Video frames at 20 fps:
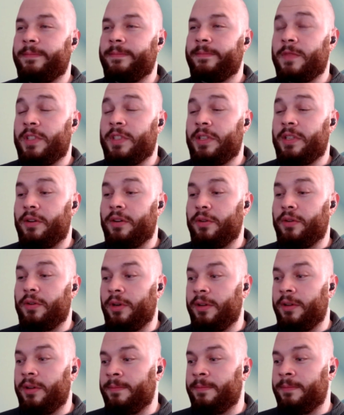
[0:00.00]
so,
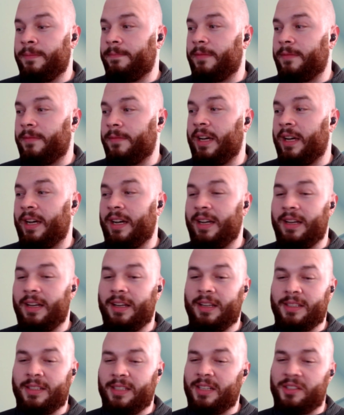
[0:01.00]
uh,
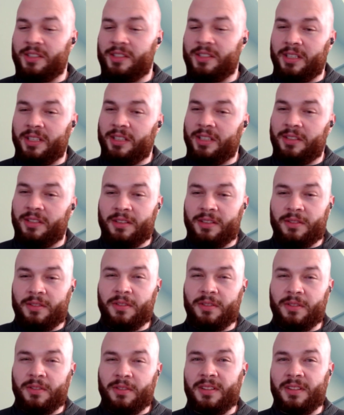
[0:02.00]
essentially
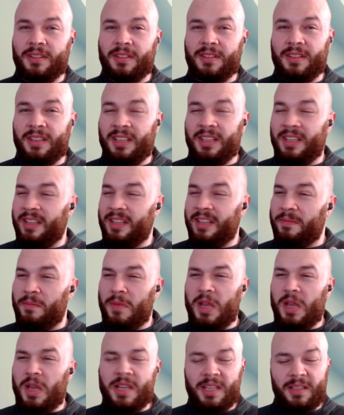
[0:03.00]
he
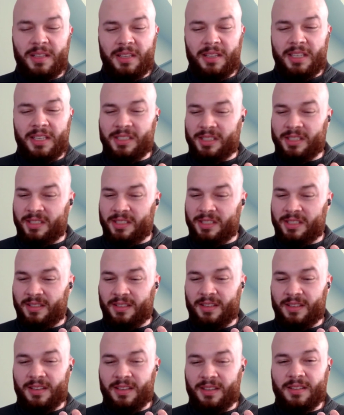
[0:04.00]
immediately just
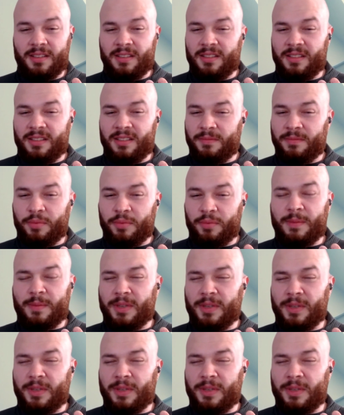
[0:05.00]
pretty much